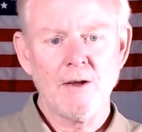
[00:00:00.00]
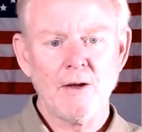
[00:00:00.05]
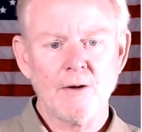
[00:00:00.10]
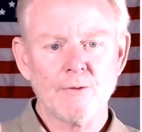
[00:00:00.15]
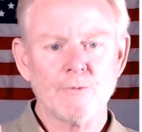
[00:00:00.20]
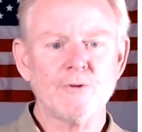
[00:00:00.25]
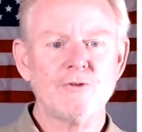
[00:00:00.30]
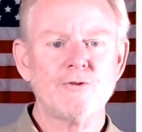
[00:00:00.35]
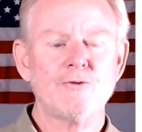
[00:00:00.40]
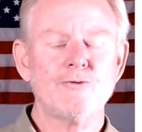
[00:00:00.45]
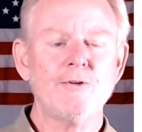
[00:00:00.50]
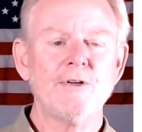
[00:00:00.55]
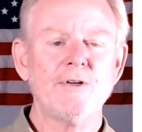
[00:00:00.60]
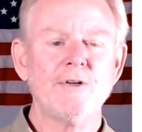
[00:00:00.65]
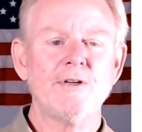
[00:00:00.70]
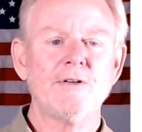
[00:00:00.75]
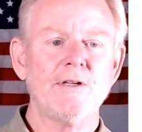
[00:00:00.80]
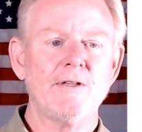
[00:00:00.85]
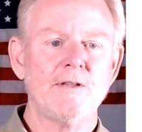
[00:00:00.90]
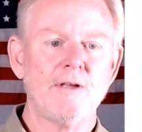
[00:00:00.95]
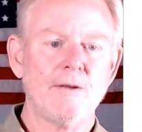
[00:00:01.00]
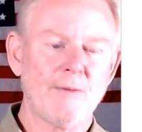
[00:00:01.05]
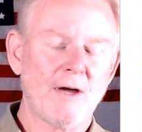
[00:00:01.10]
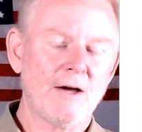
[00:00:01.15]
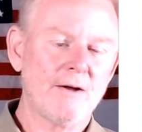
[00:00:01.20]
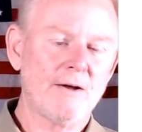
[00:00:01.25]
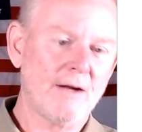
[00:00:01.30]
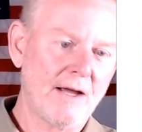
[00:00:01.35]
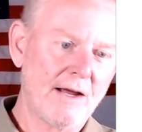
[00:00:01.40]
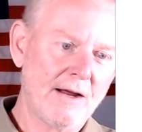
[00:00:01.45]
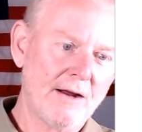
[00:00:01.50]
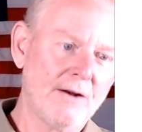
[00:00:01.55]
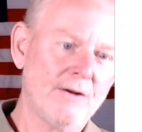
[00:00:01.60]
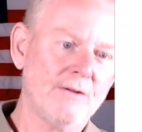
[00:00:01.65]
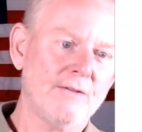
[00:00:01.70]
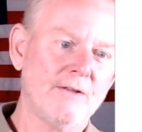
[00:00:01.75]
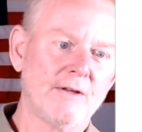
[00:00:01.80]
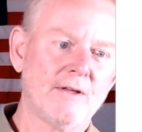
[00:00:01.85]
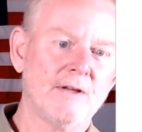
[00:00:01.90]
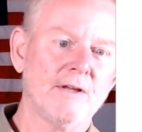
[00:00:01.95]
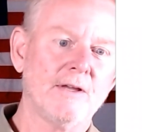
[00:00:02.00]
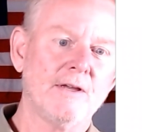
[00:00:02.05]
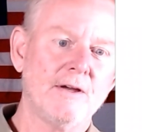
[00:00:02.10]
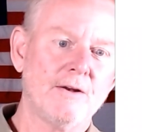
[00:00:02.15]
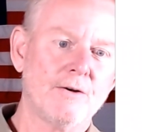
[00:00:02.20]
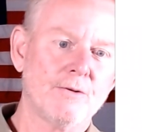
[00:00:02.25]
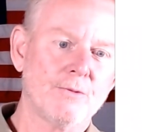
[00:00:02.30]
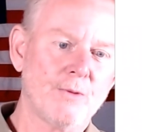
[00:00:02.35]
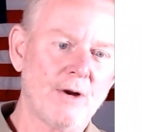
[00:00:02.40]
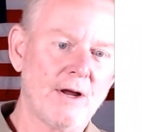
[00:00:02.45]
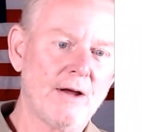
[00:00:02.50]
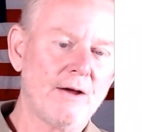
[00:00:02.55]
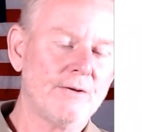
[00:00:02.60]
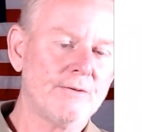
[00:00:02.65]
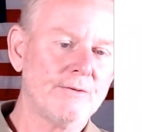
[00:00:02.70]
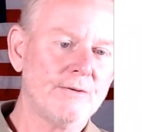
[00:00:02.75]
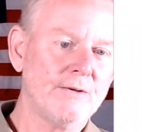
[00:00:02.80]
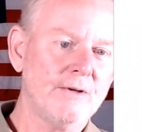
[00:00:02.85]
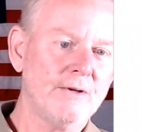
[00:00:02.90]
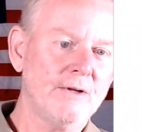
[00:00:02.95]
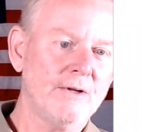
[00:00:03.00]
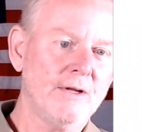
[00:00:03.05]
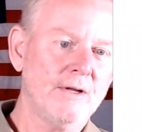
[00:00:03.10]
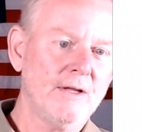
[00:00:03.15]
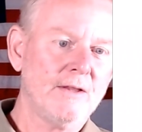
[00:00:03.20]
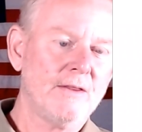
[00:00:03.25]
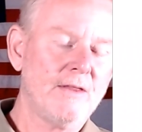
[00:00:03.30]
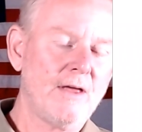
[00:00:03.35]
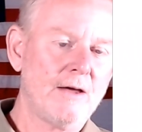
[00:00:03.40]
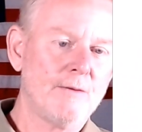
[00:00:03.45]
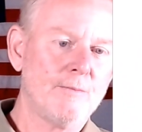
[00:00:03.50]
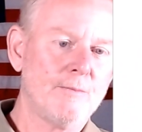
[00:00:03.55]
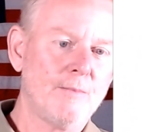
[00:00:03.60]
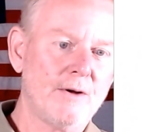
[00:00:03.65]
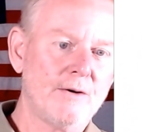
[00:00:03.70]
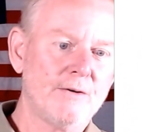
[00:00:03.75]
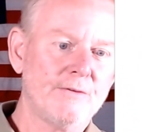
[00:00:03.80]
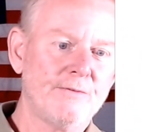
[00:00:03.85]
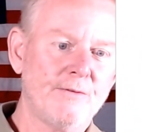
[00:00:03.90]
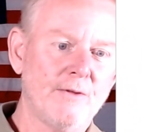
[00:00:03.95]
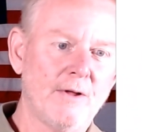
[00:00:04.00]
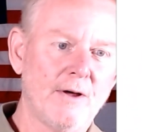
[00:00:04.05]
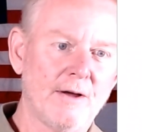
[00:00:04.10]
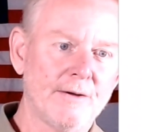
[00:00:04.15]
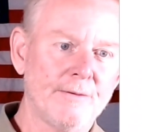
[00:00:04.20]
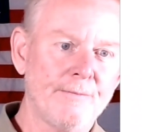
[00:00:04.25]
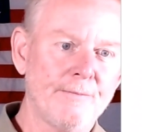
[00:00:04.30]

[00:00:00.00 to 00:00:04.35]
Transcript: restricting the amount of air that can get around that butterfly,